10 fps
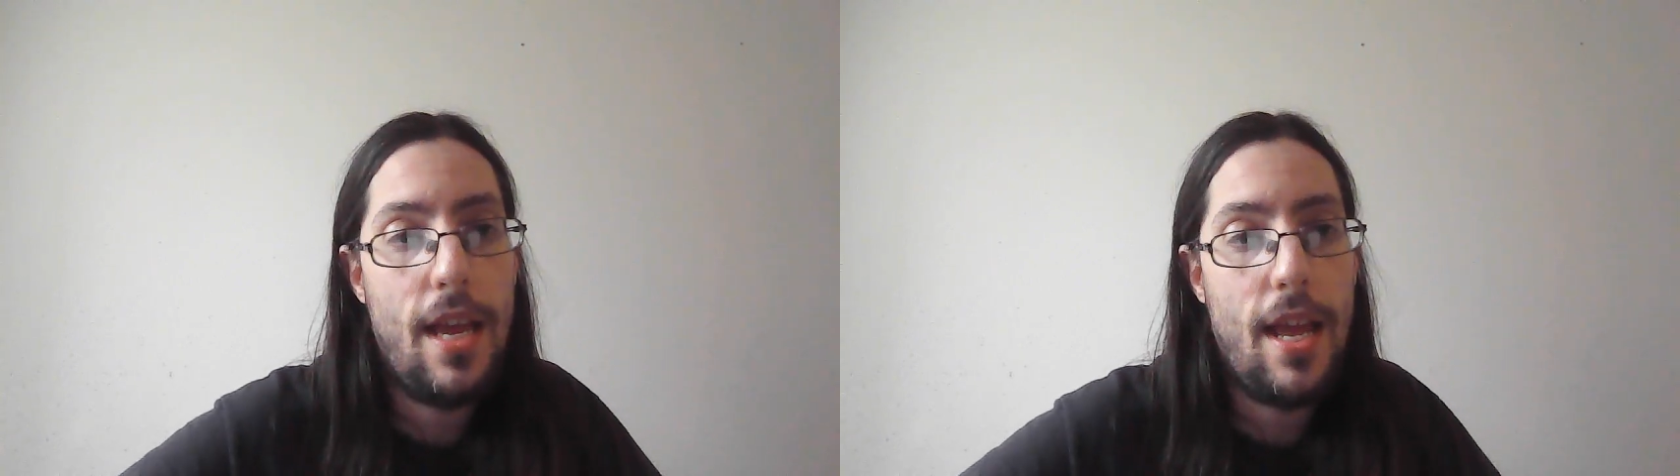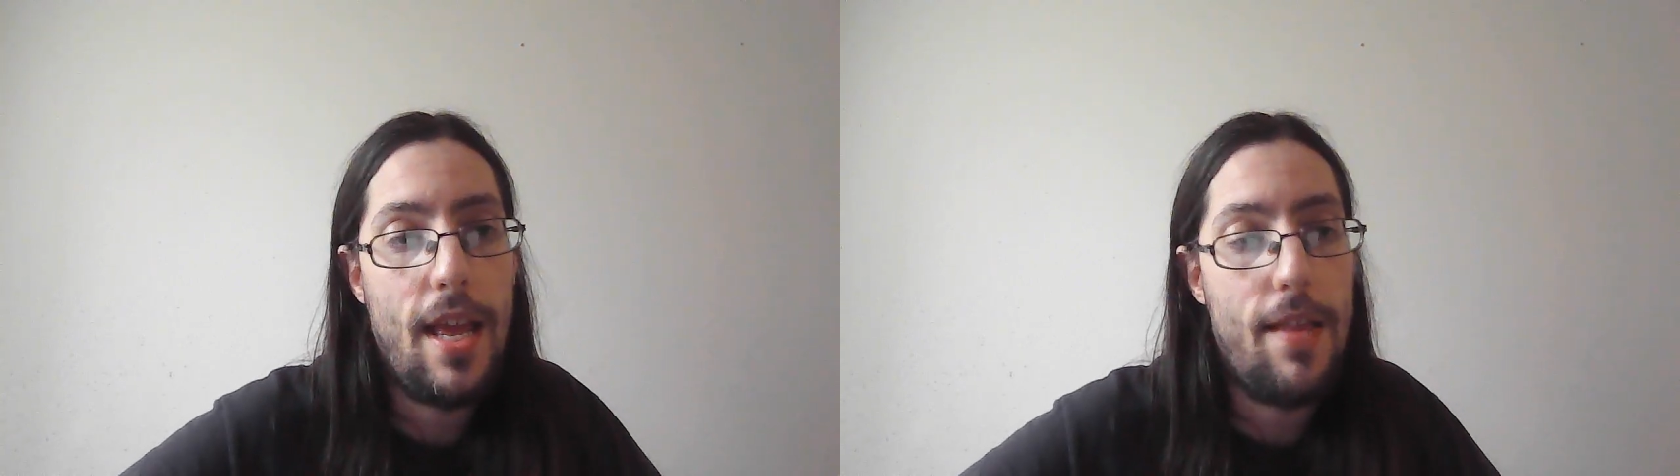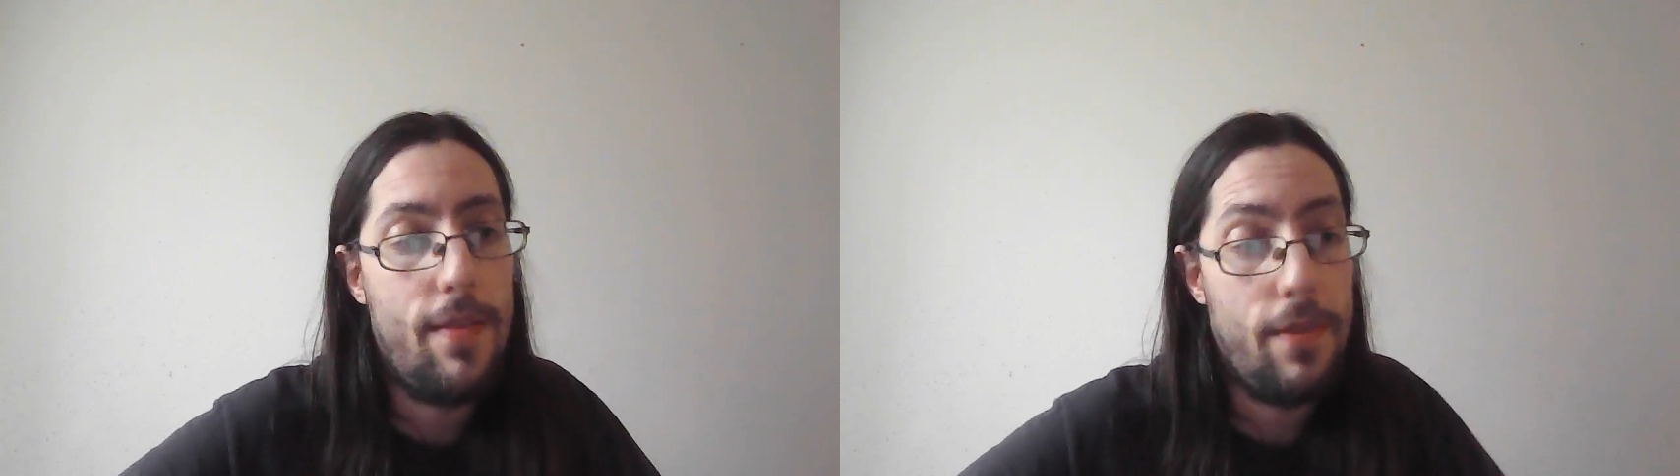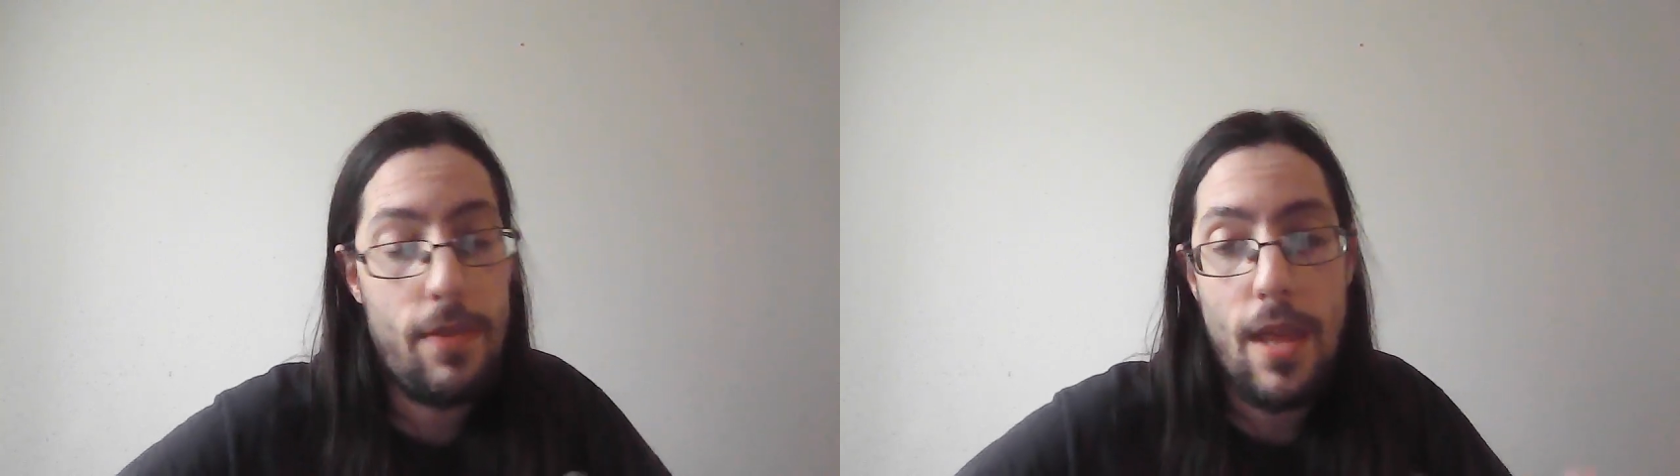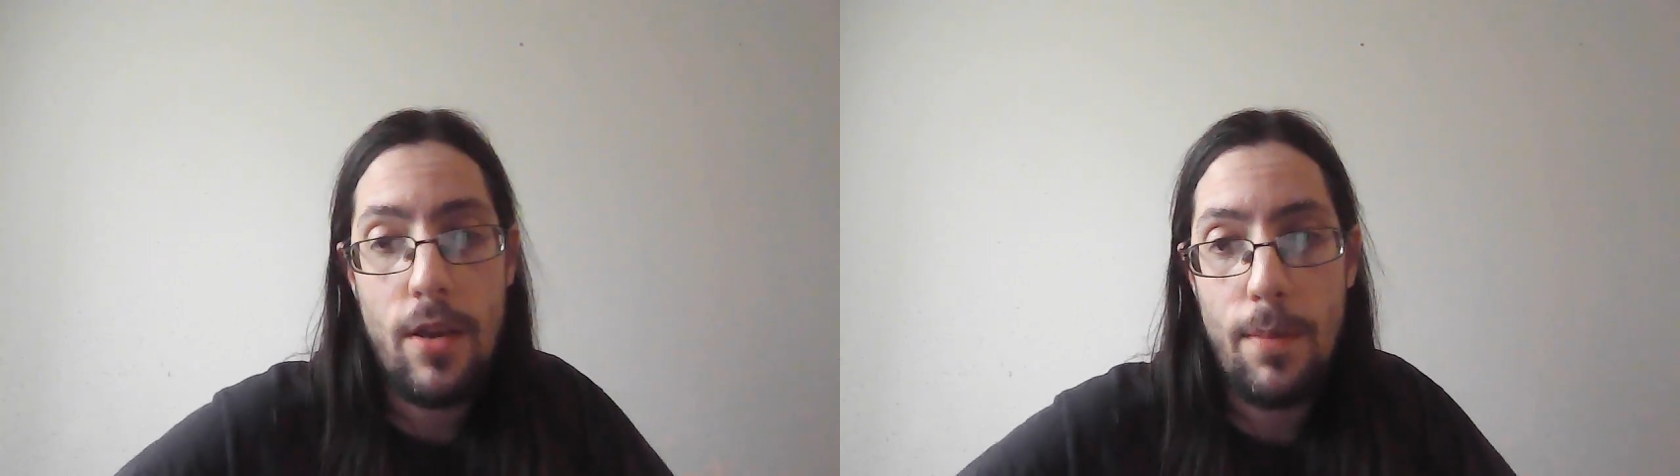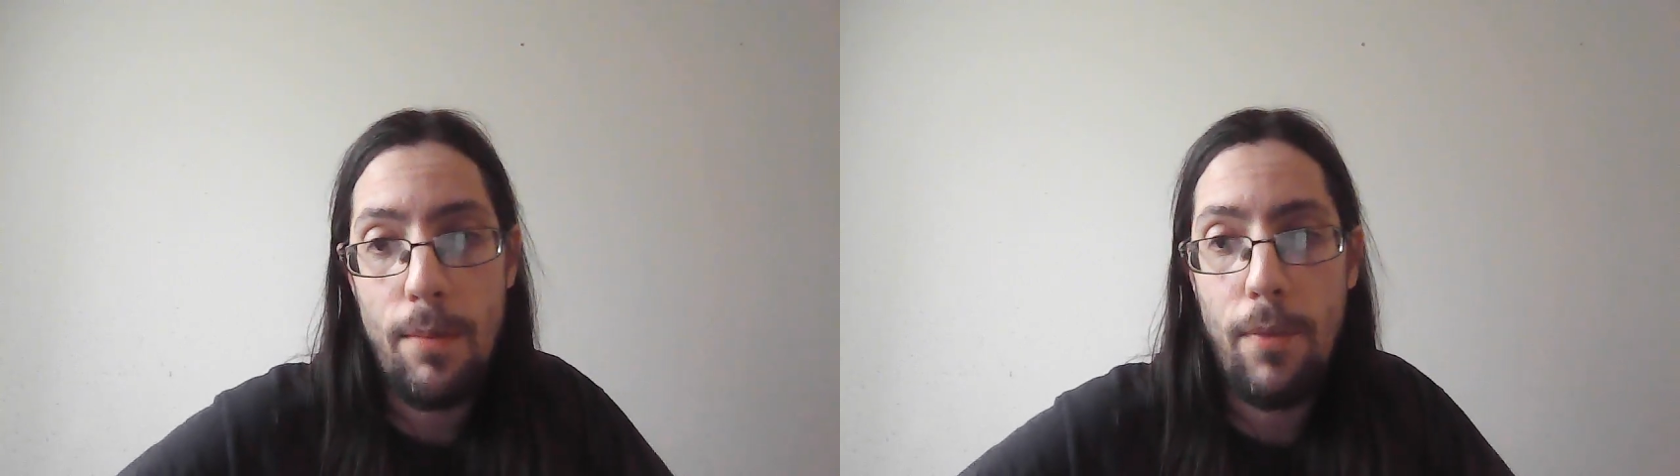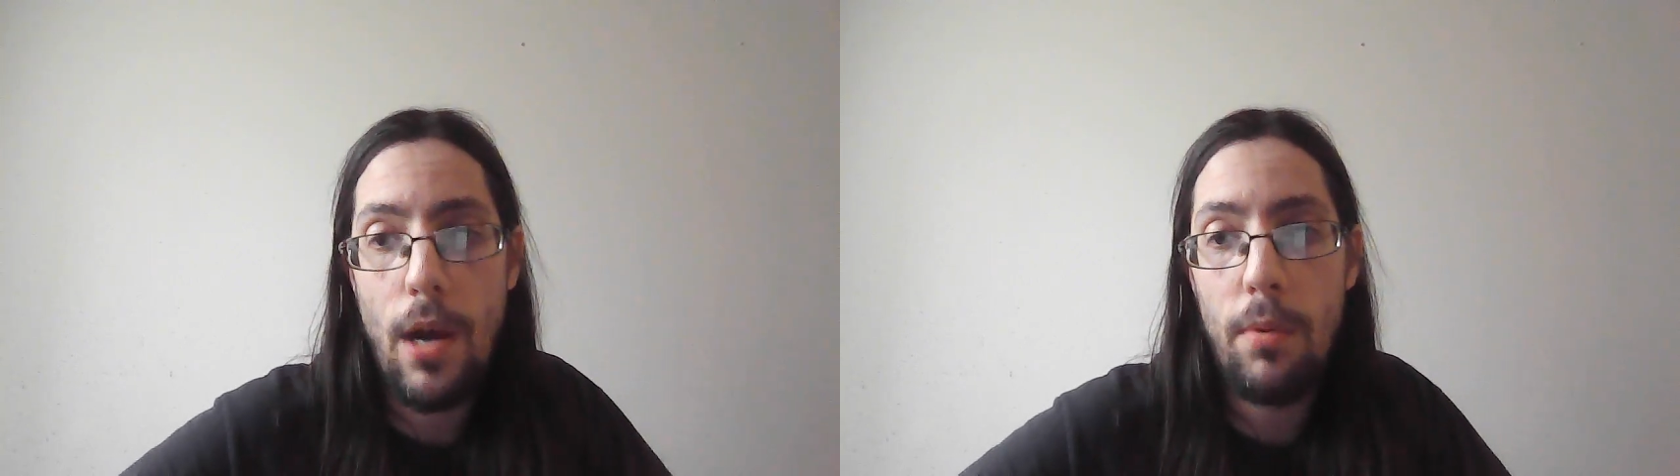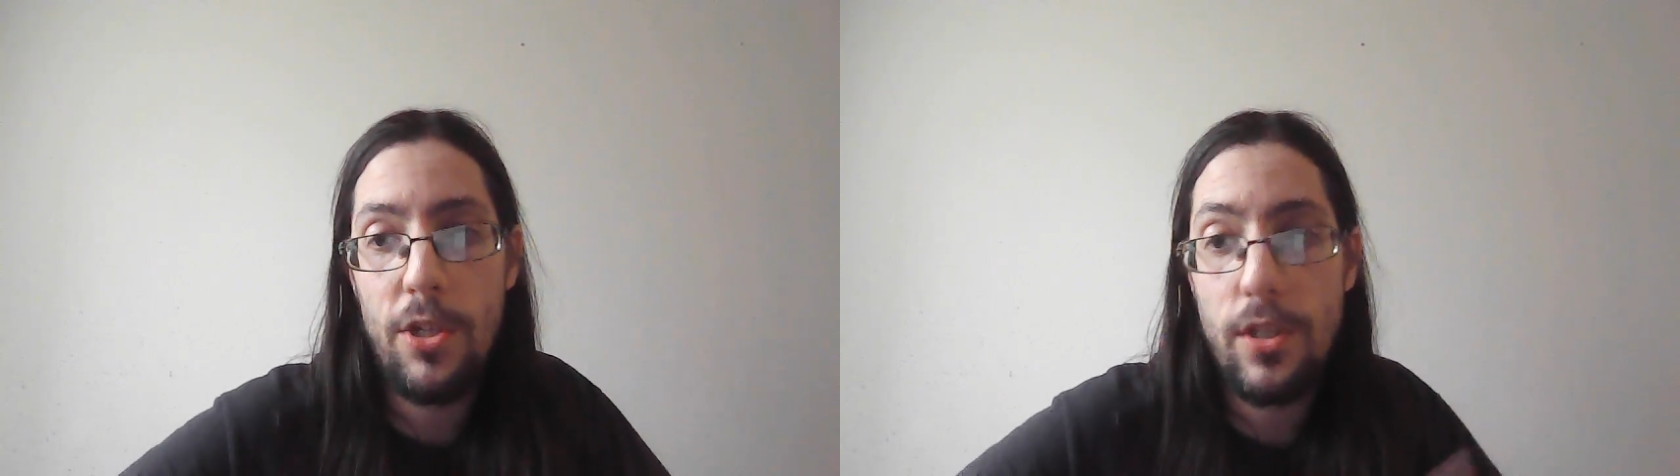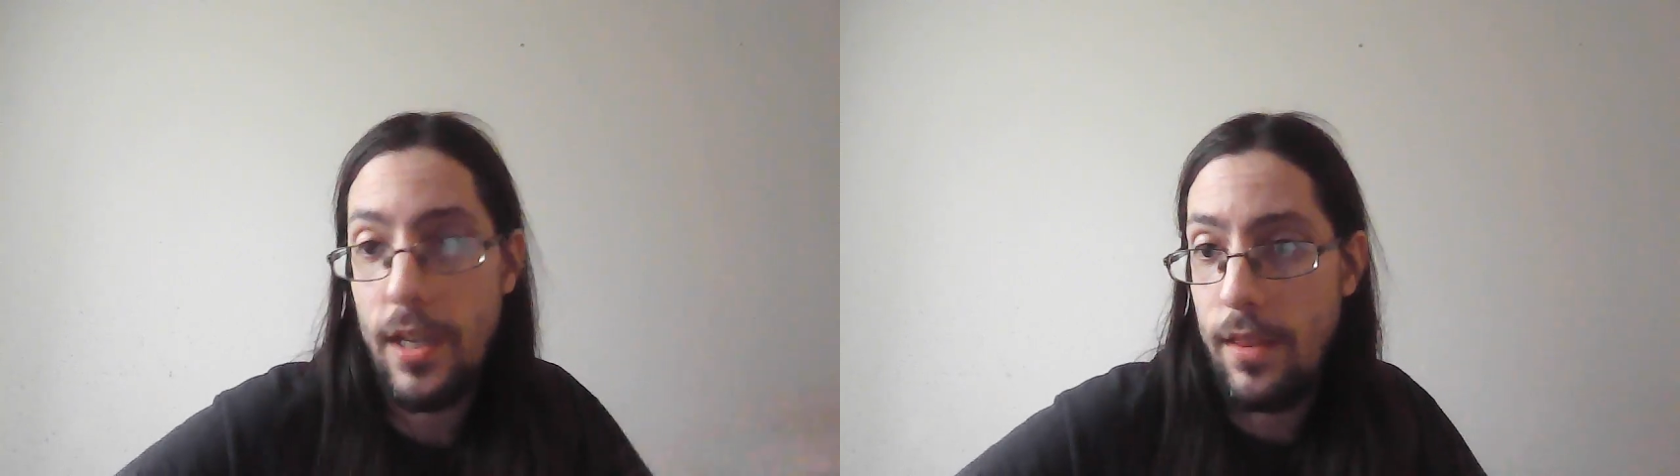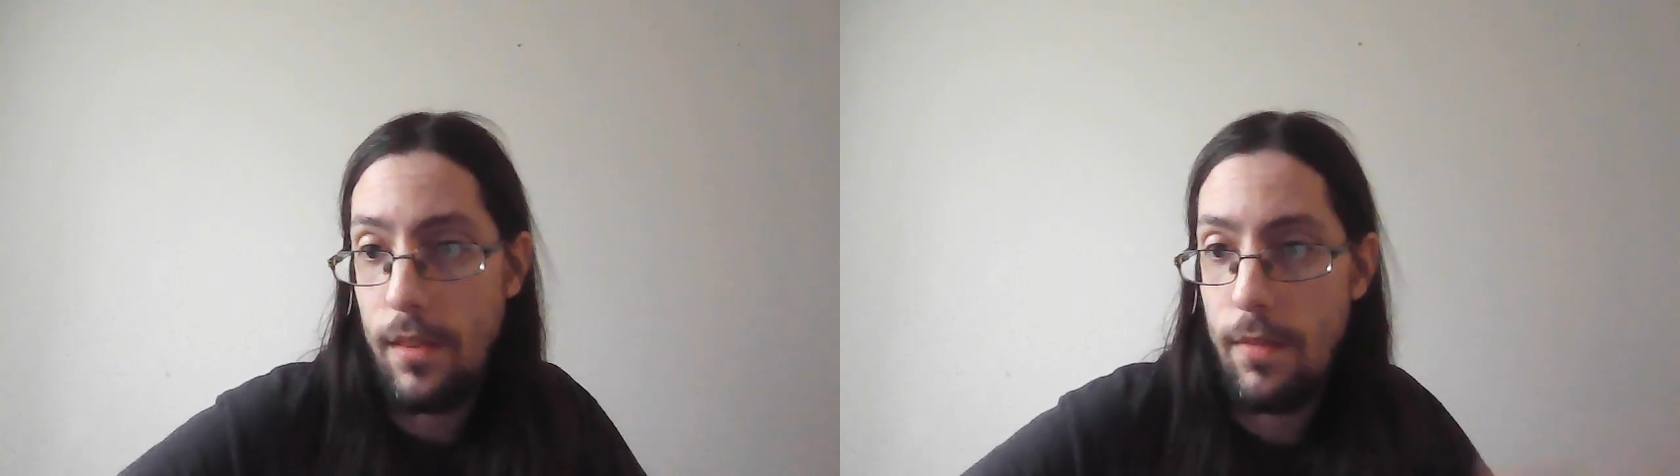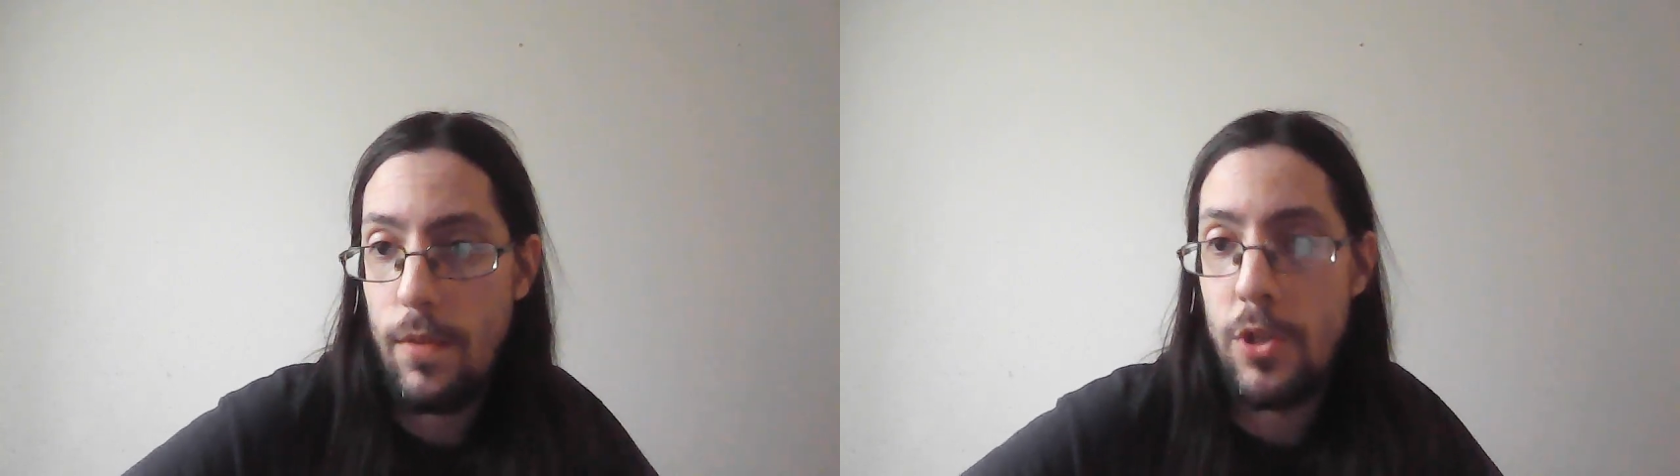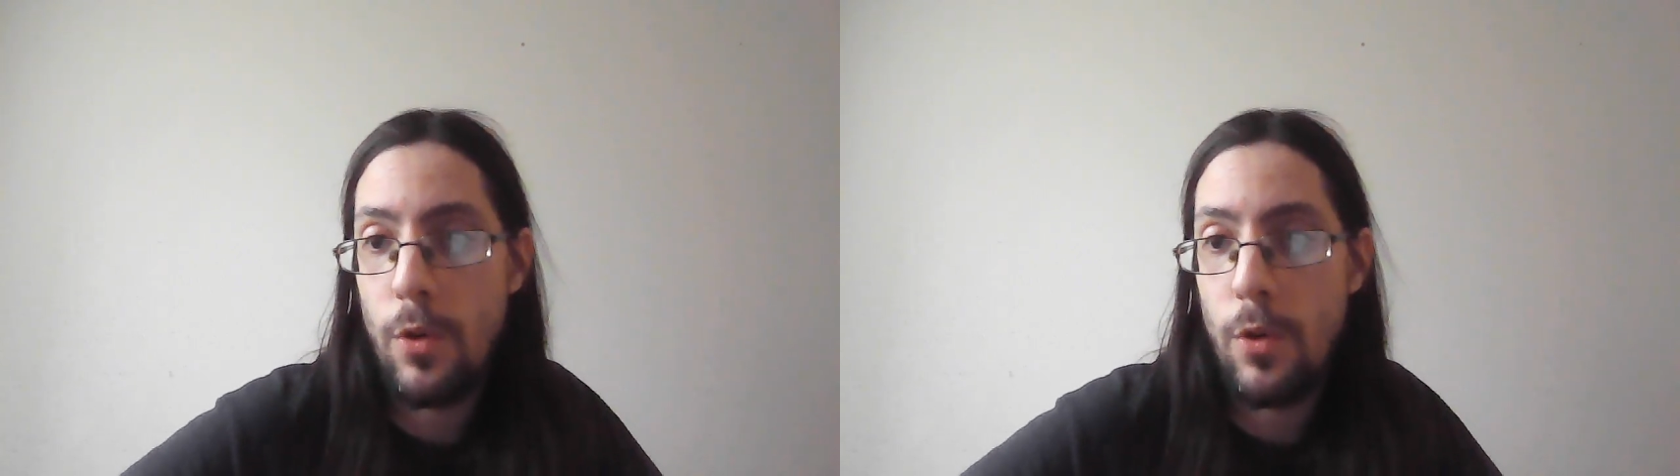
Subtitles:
and they could have been published like The